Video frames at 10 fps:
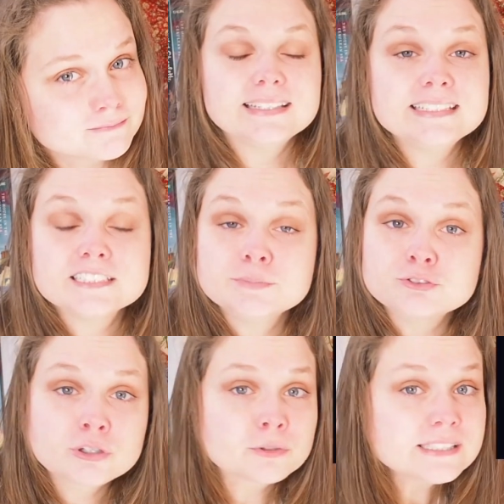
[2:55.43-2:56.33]
It needs to be
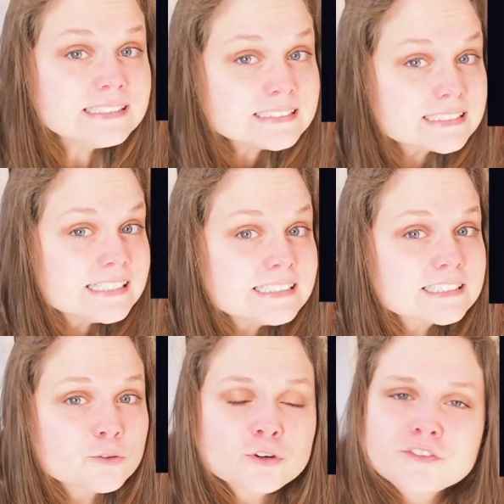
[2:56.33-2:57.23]
dribbled into scenes
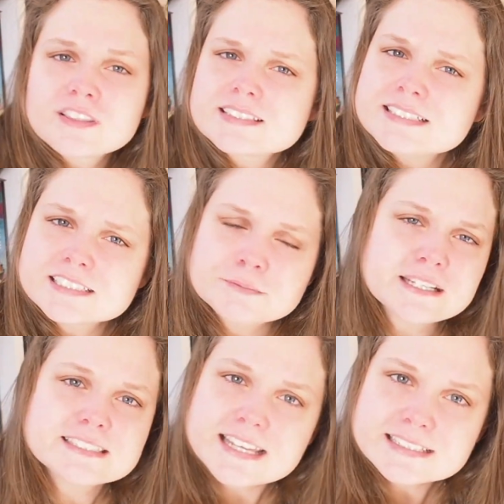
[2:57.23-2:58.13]
in order for the scenes to
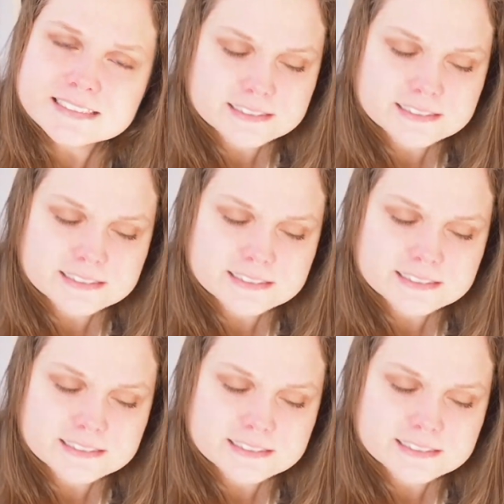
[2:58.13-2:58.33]
make sense.